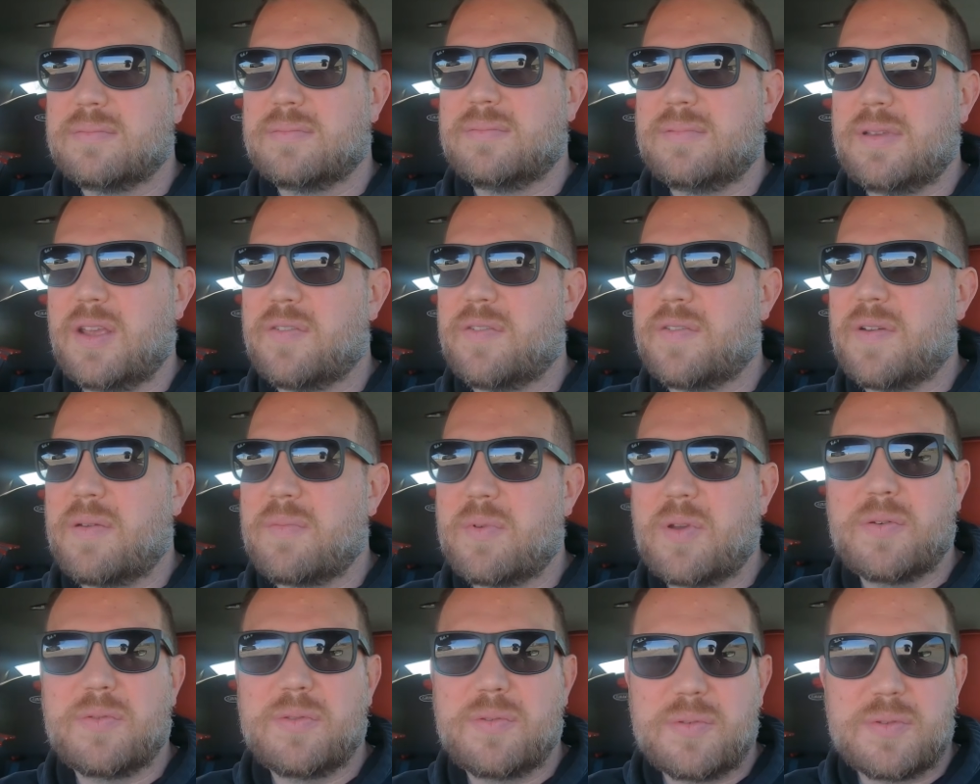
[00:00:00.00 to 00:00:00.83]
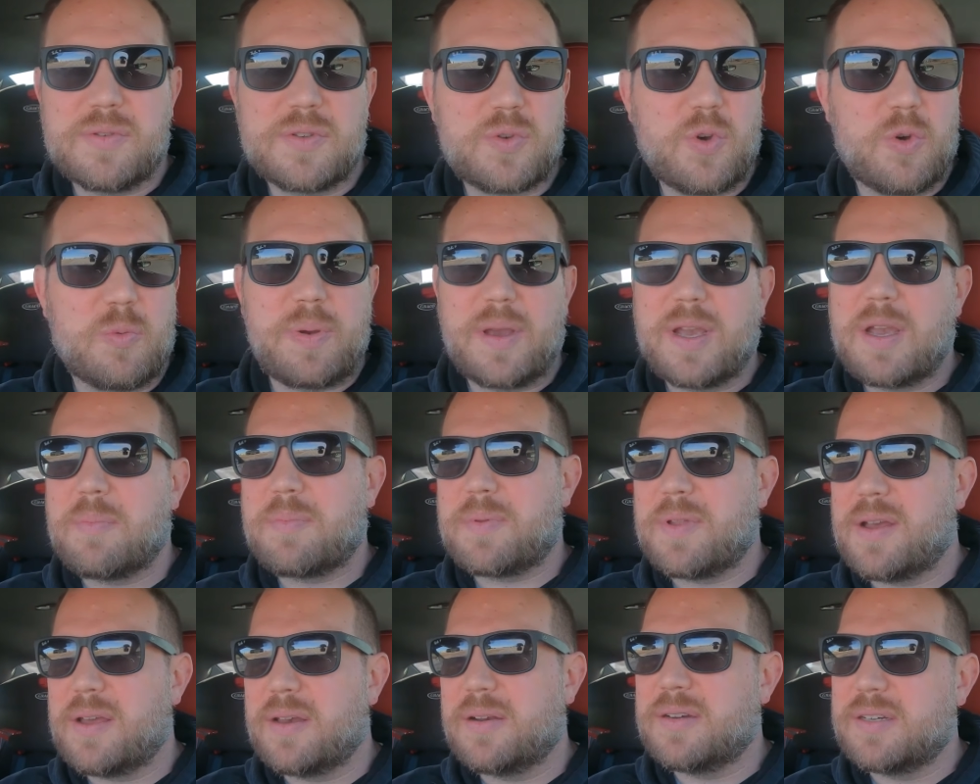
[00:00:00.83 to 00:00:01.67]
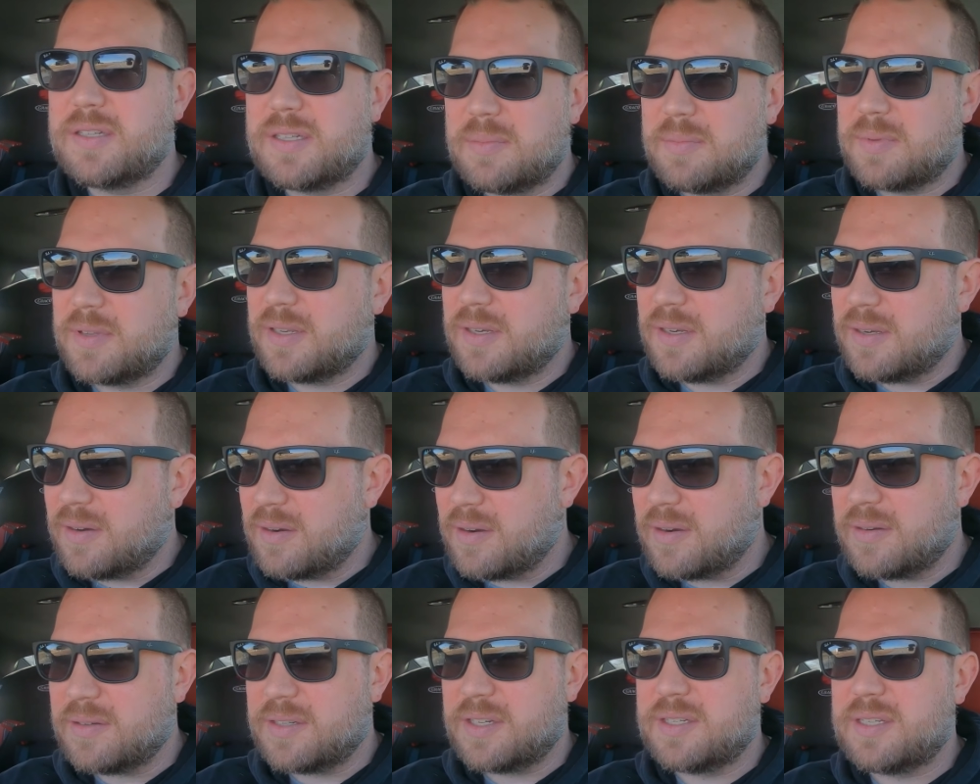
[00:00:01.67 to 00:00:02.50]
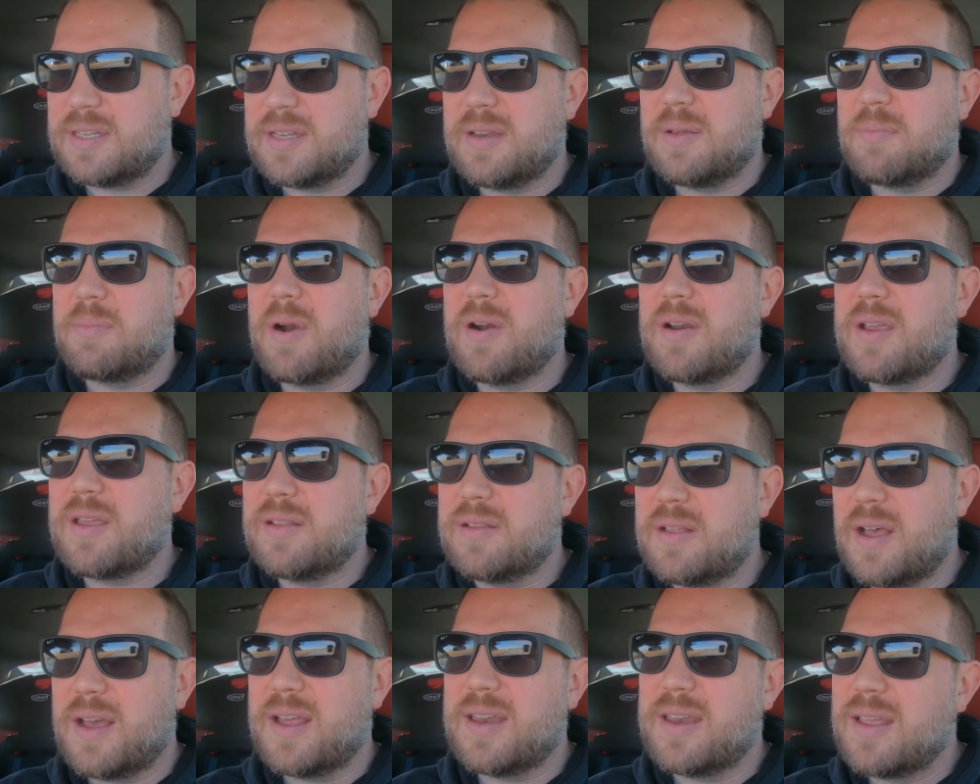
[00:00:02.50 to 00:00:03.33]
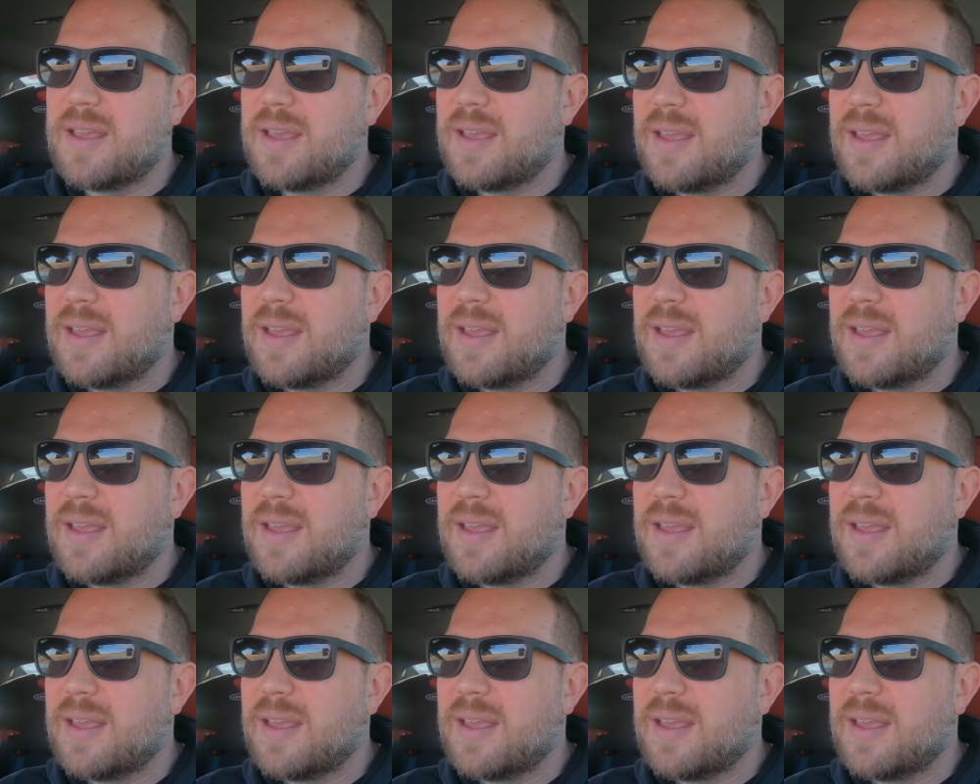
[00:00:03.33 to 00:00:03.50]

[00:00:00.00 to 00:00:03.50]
if I'm going through the school pickup line or something, or just in a parking lot,